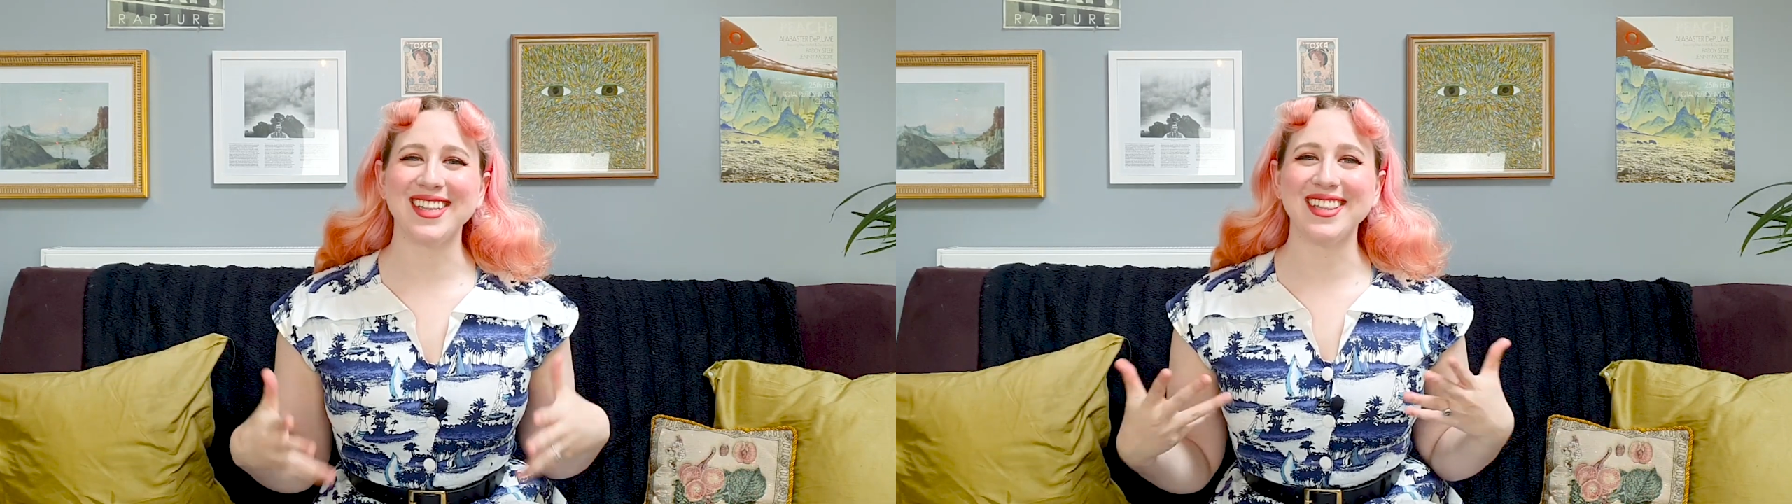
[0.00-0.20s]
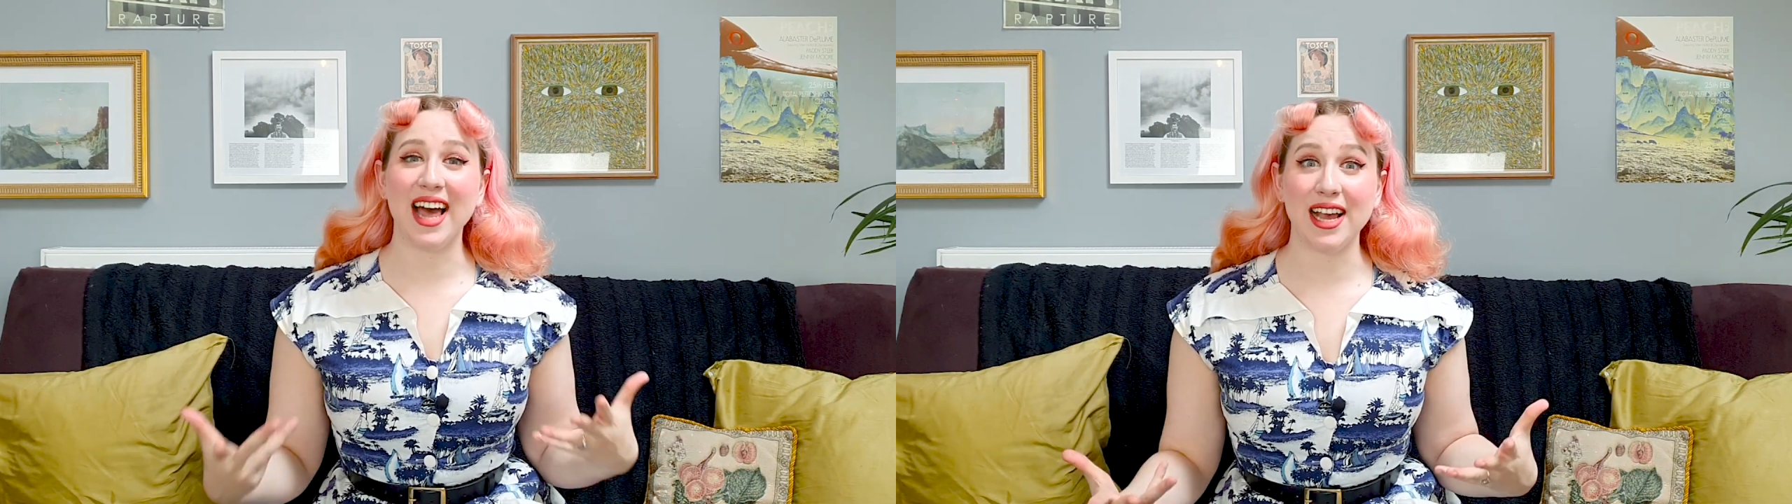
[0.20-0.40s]
the
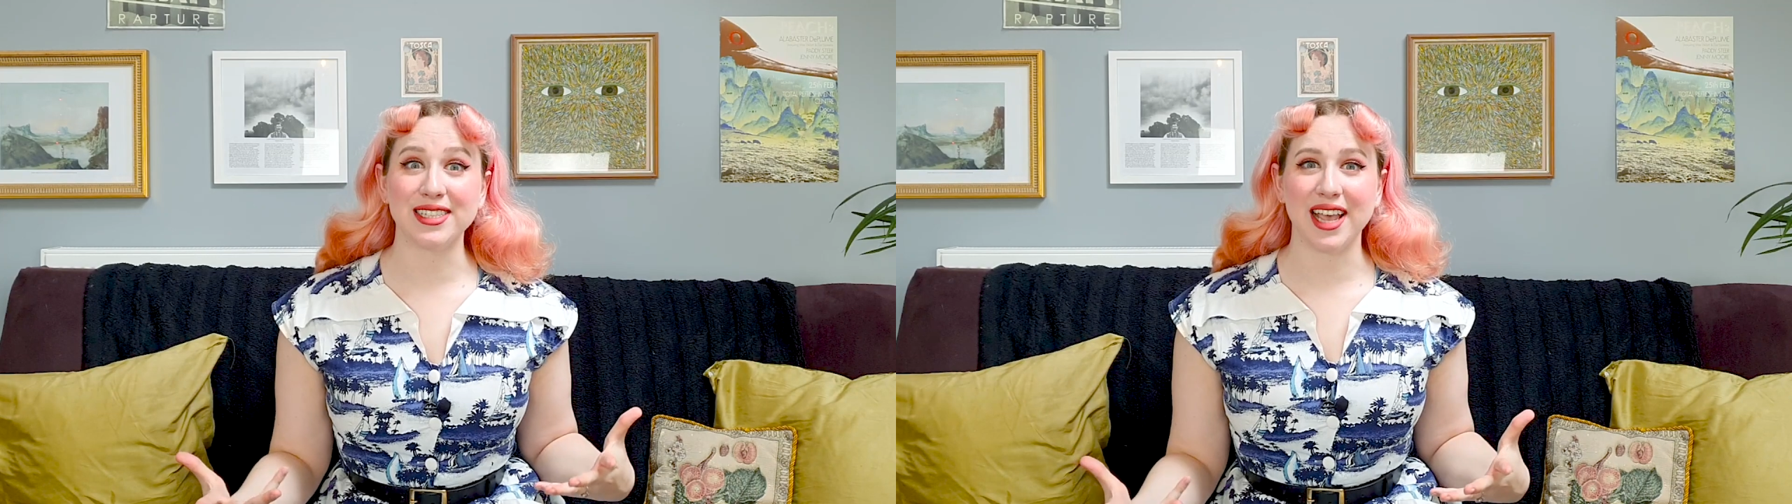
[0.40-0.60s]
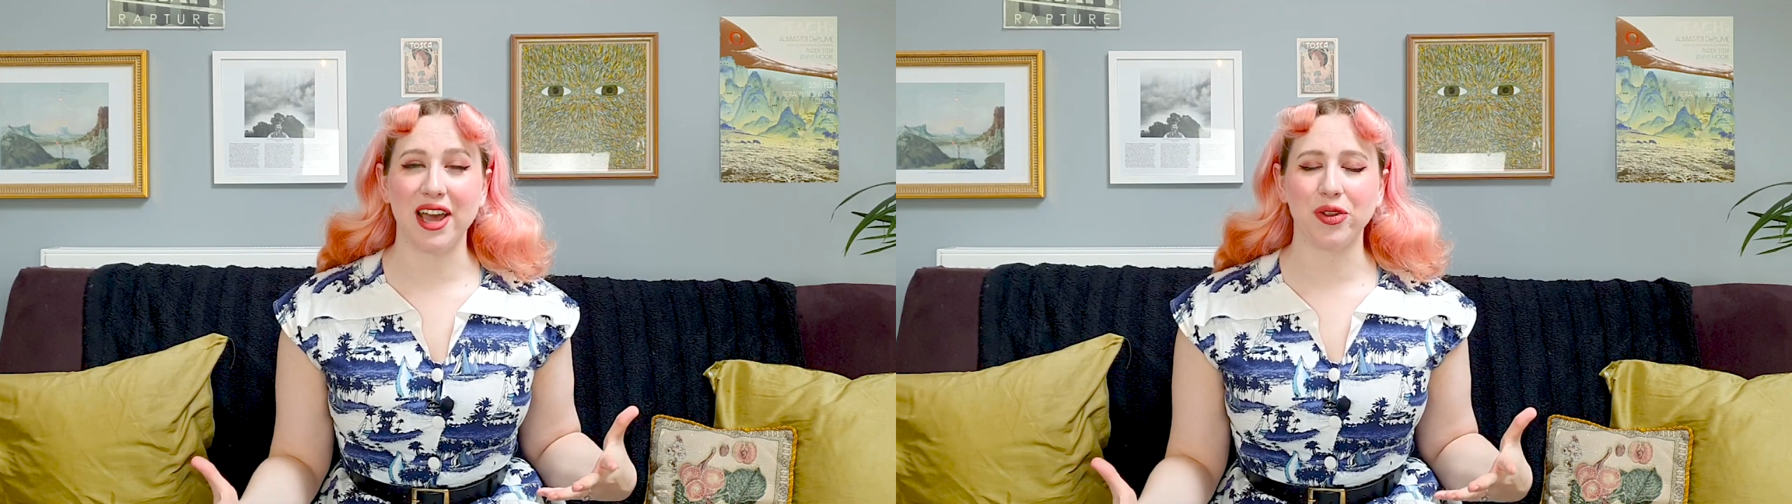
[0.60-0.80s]

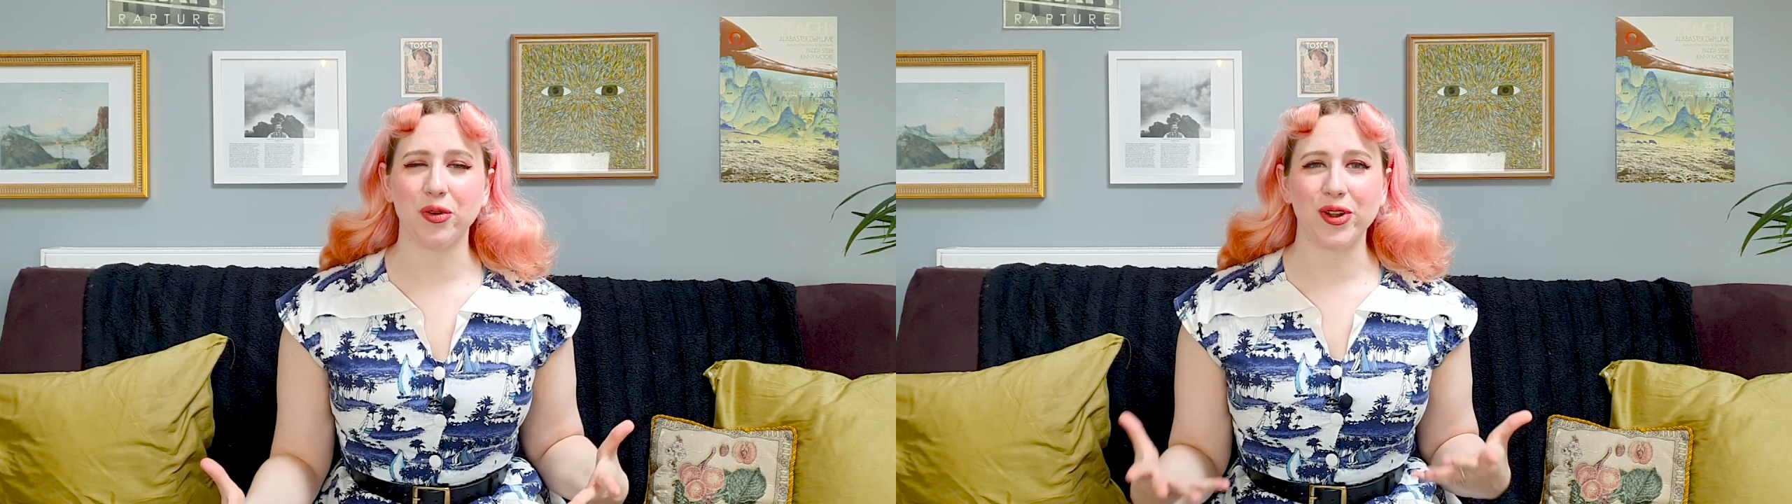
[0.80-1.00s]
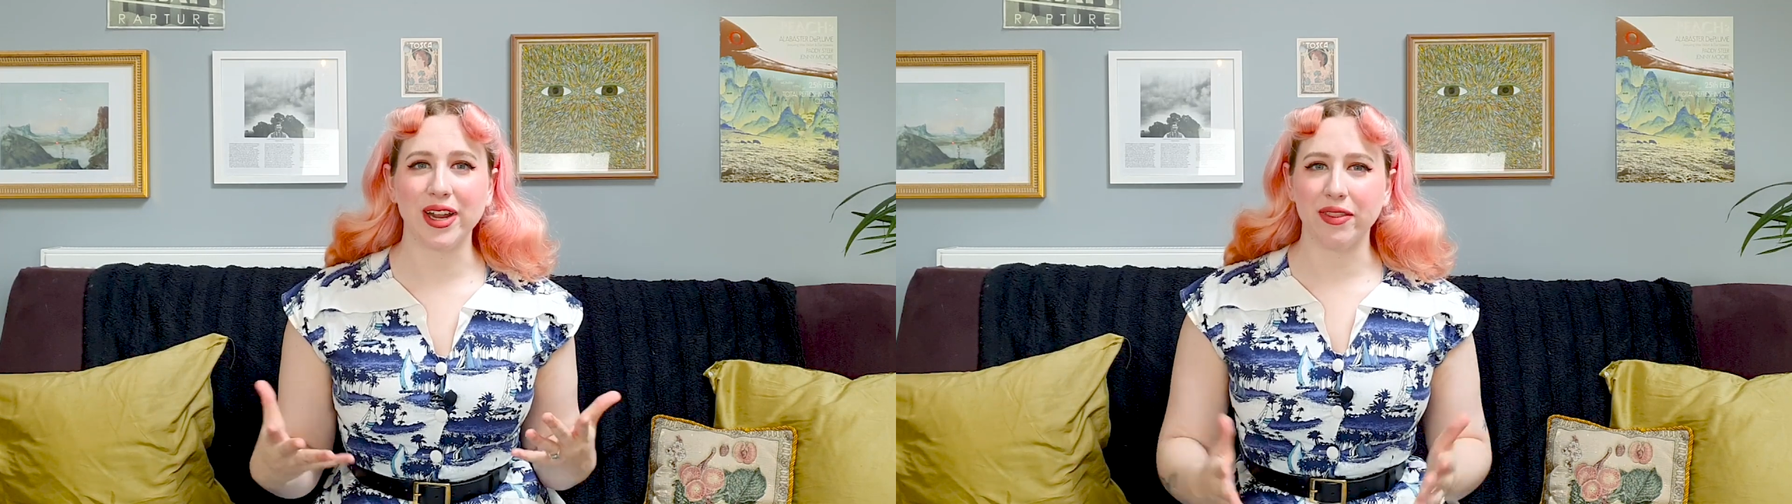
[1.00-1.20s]
last category,